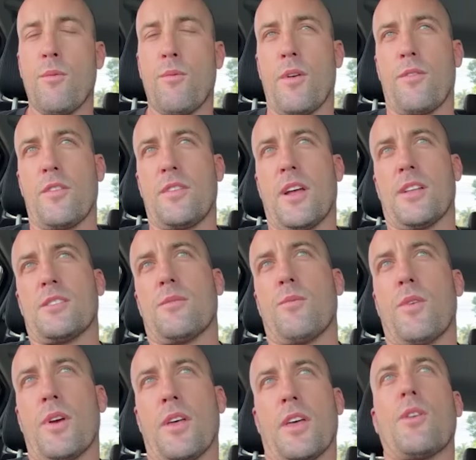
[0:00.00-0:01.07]
we've done some
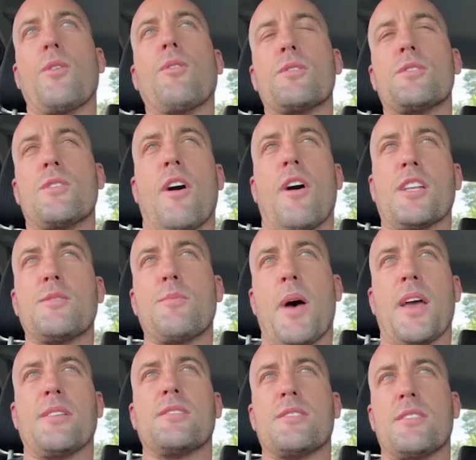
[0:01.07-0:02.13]
really cool
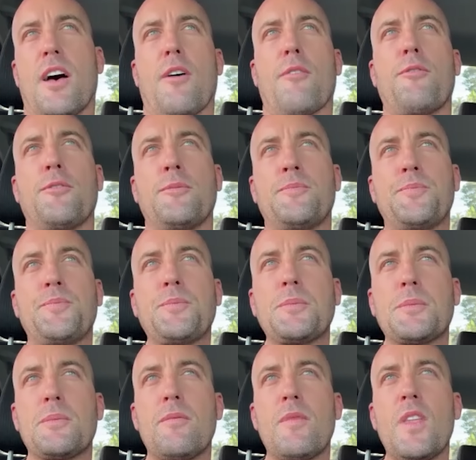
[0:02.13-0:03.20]
science-based stuff,
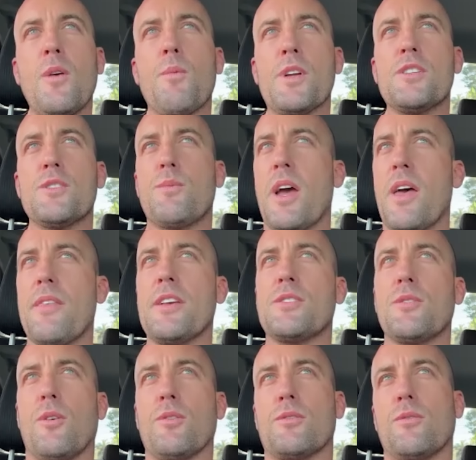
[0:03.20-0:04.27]
which is where
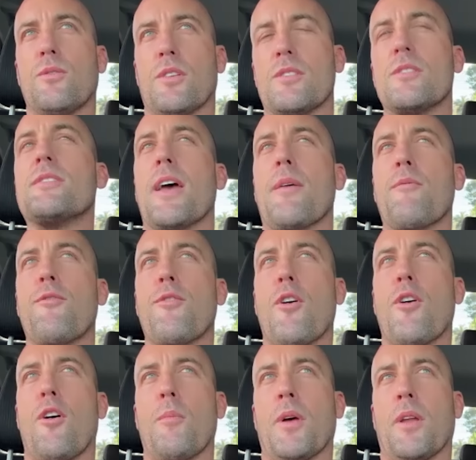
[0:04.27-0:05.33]
this all sort of stemmed
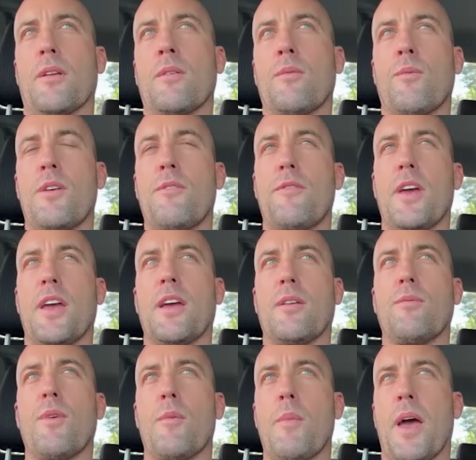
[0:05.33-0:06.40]
from. And we
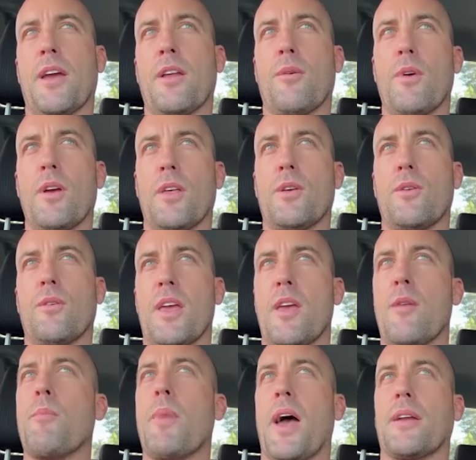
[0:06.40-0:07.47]
figured we're making a really good
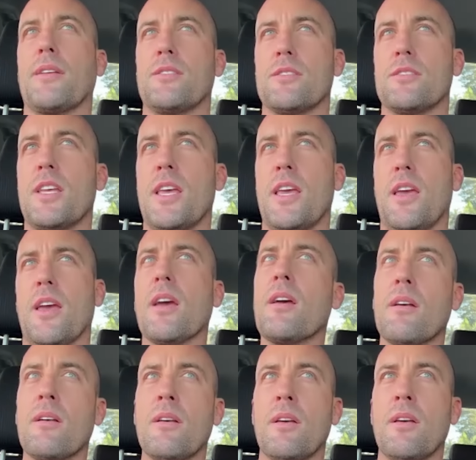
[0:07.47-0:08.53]
impact just here
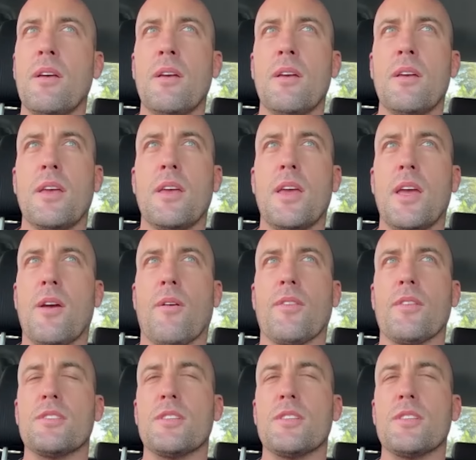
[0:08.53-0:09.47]
here on the